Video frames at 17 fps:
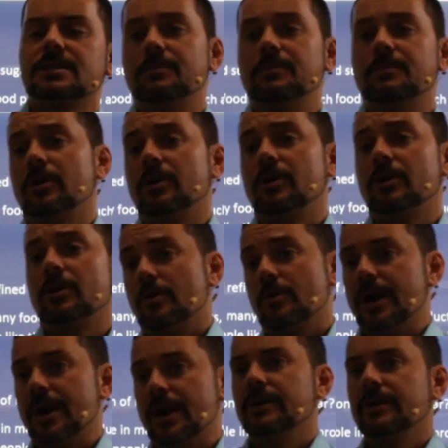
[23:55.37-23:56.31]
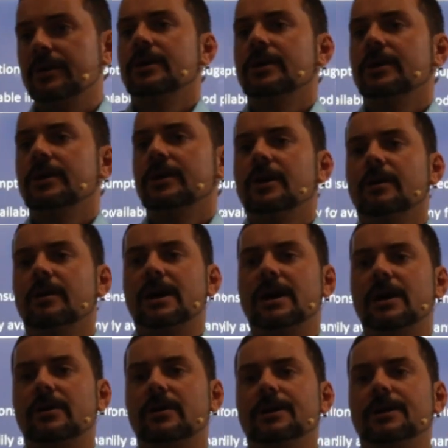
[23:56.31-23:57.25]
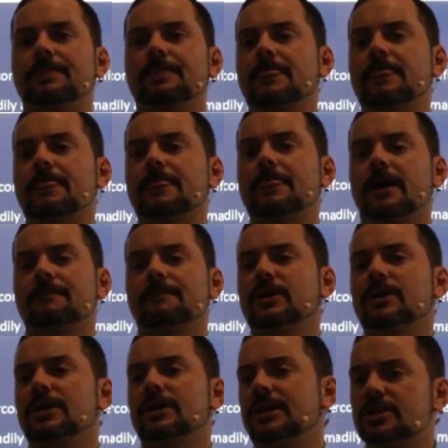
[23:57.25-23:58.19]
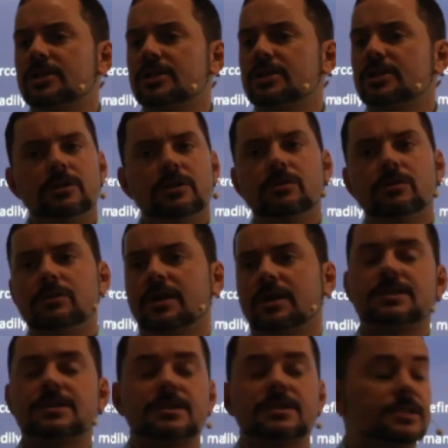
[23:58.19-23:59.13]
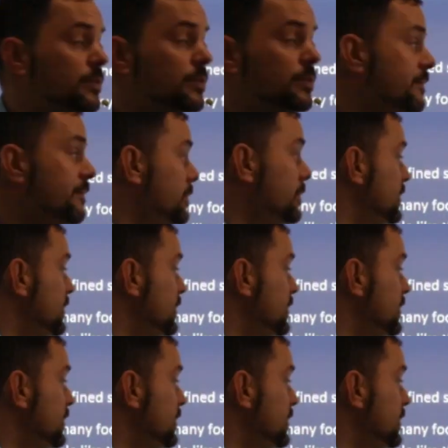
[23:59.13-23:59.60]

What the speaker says: are not aware about it. Preeti, sweet tooth, we've written